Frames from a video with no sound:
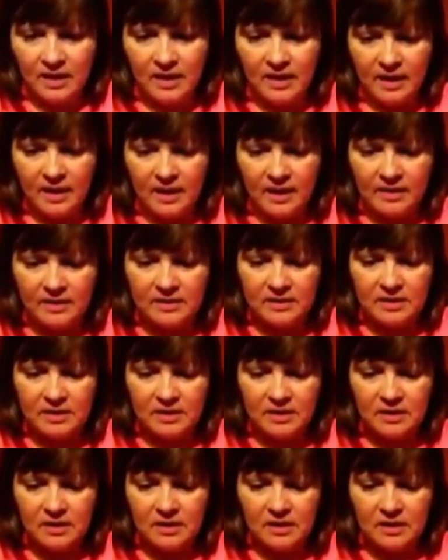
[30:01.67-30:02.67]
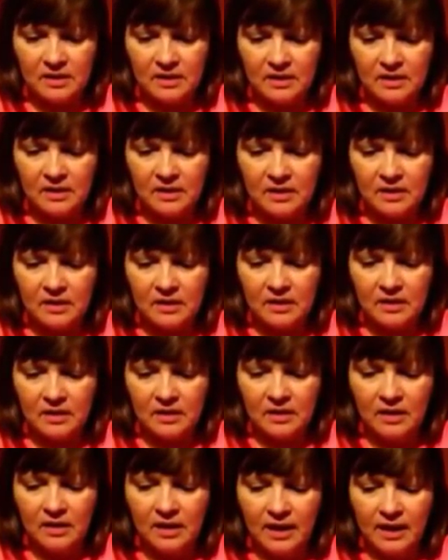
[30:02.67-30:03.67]
and
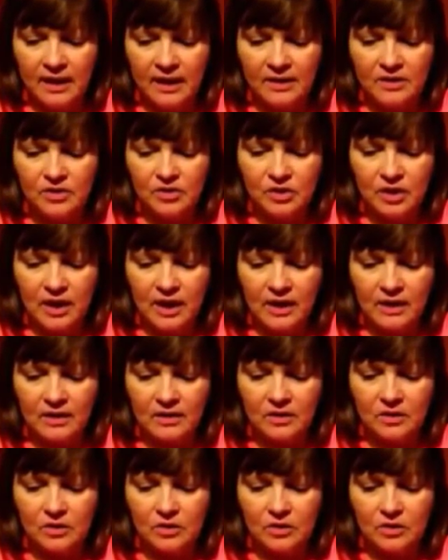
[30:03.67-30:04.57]
add your hot